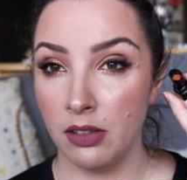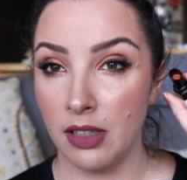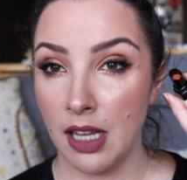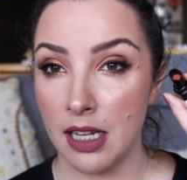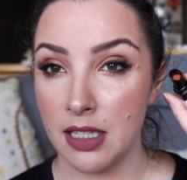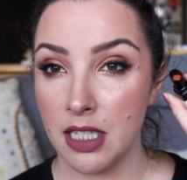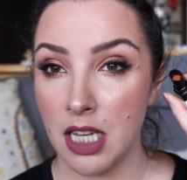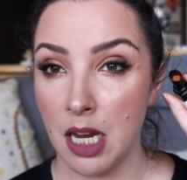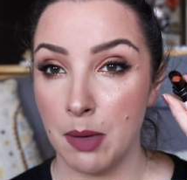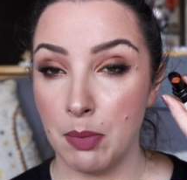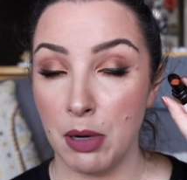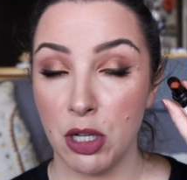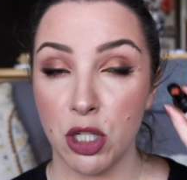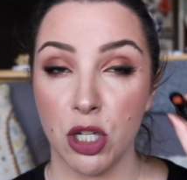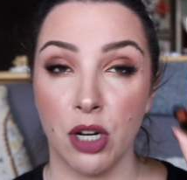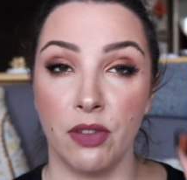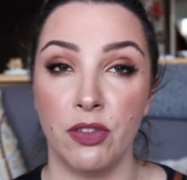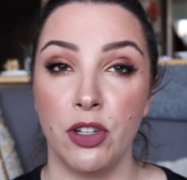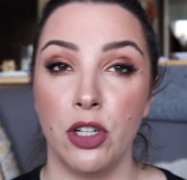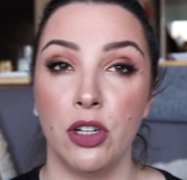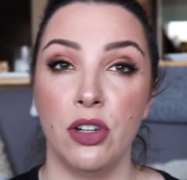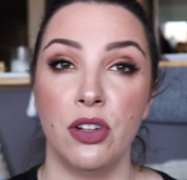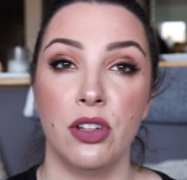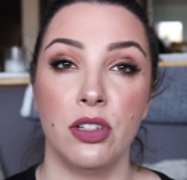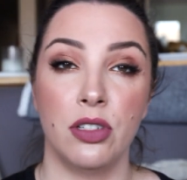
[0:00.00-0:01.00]
that's how much I've
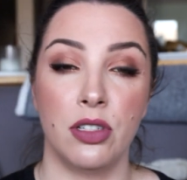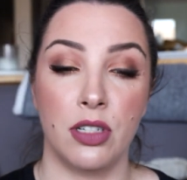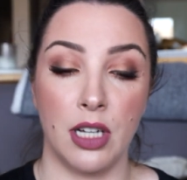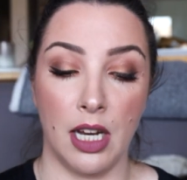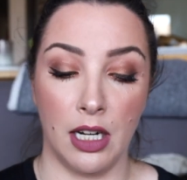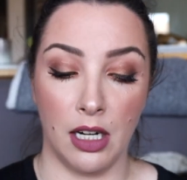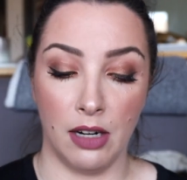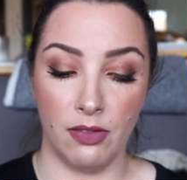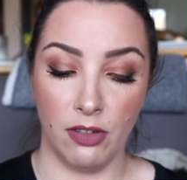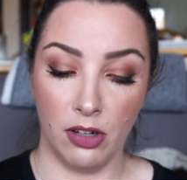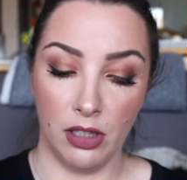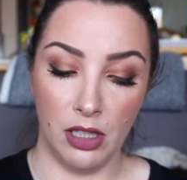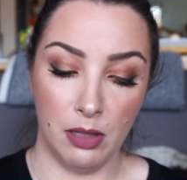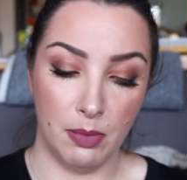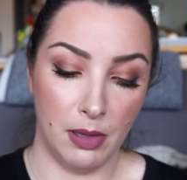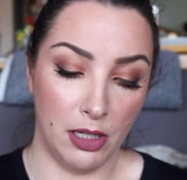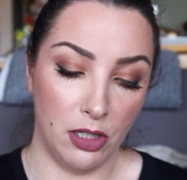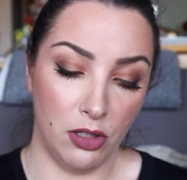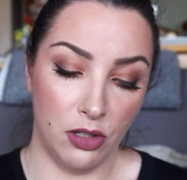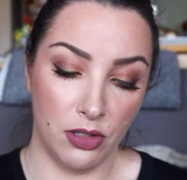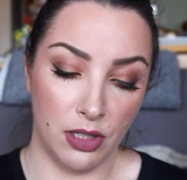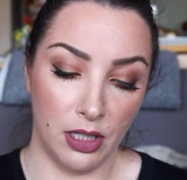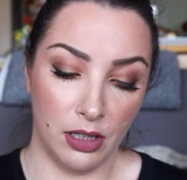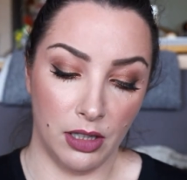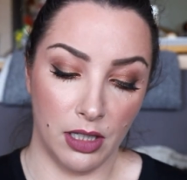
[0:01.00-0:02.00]
used, and I've only been
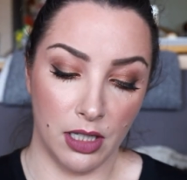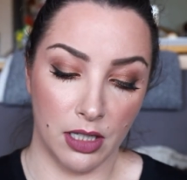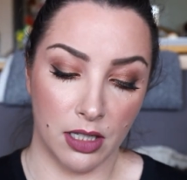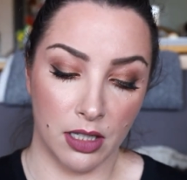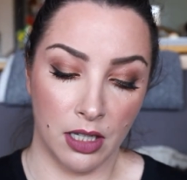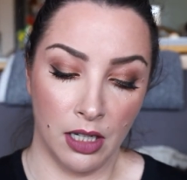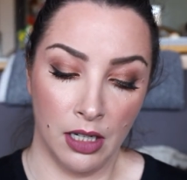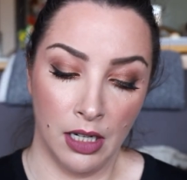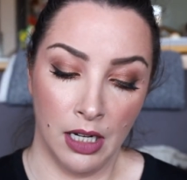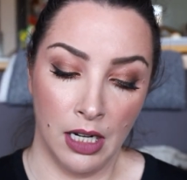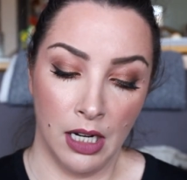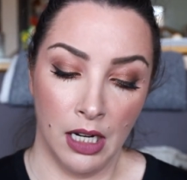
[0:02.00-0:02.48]
using this